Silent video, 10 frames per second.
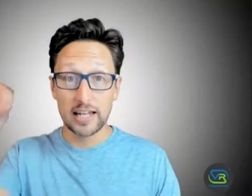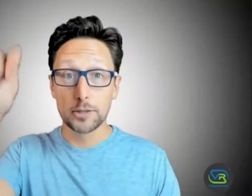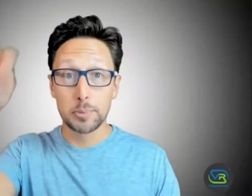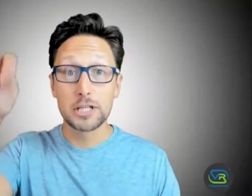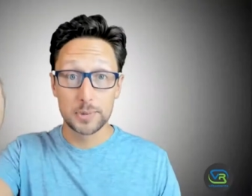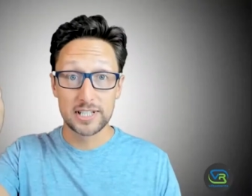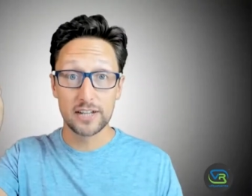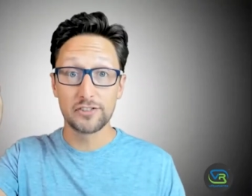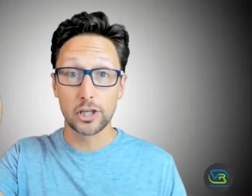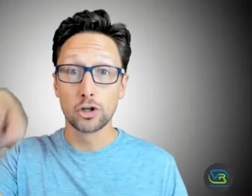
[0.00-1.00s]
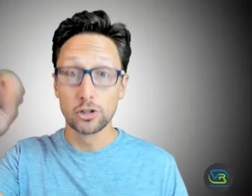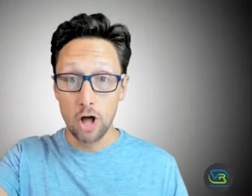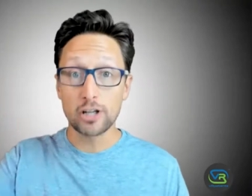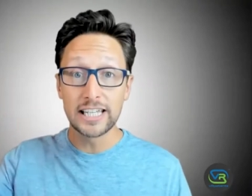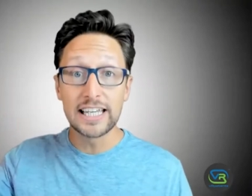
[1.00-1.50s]
to be specific, you're
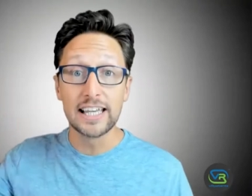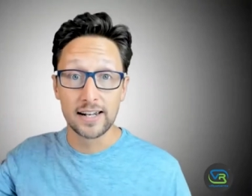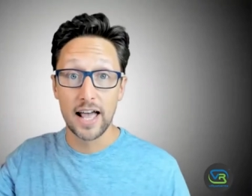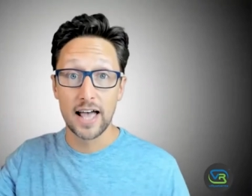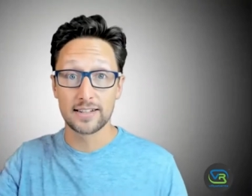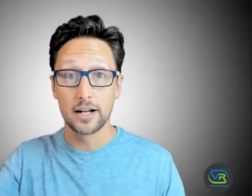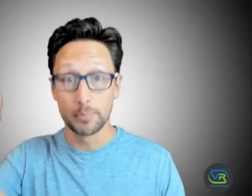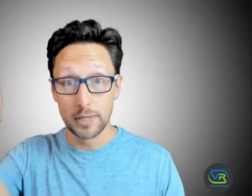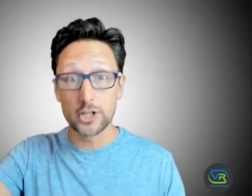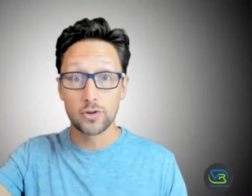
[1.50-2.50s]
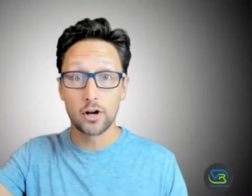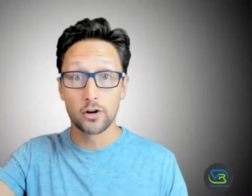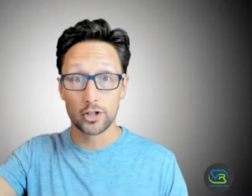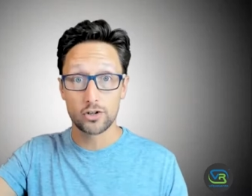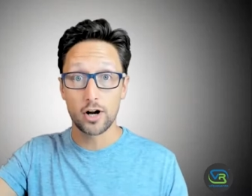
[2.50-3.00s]
logging in as an administrator
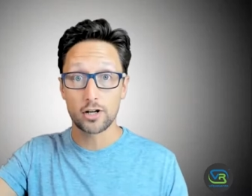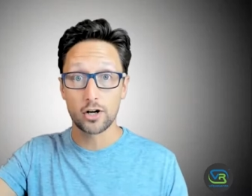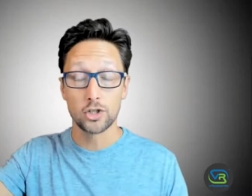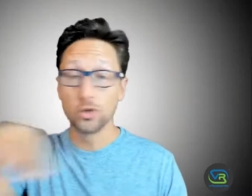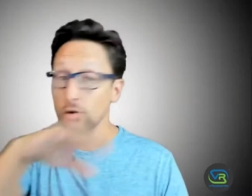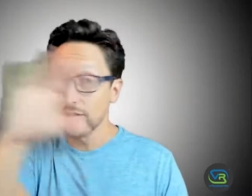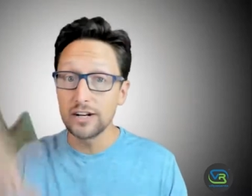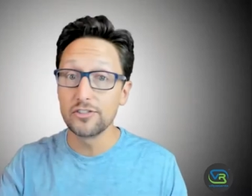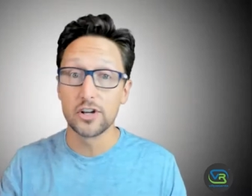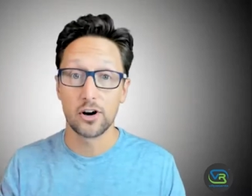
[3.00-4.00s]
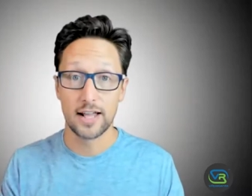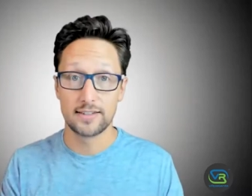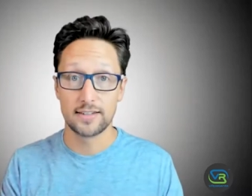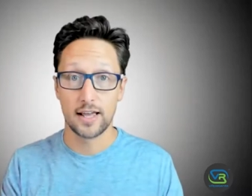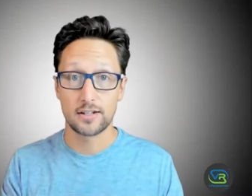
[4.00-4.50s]
instructor. You don't need a VR
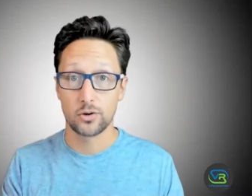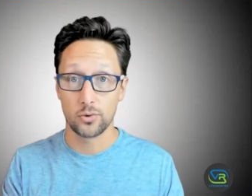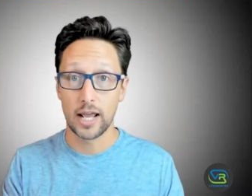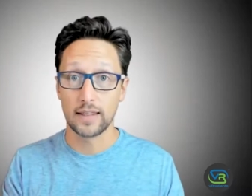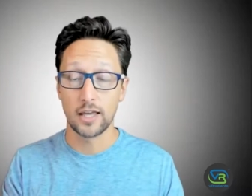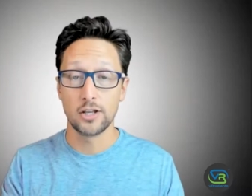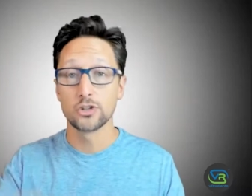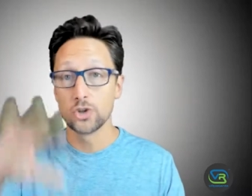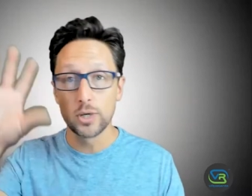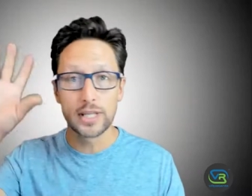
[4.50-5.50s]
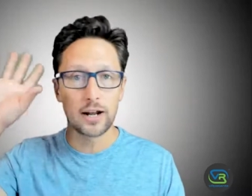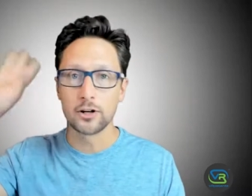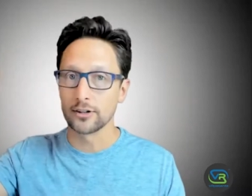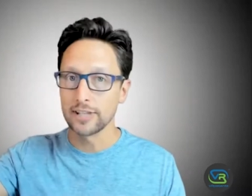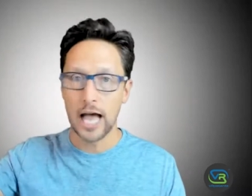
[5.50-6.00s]
headset to create that. You're doing that on
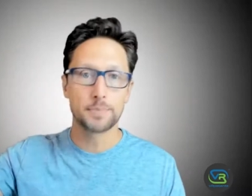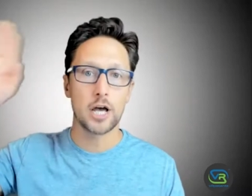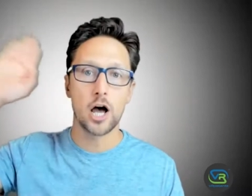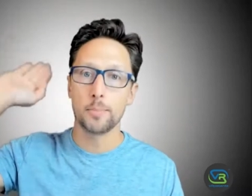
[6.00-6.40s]
your laptop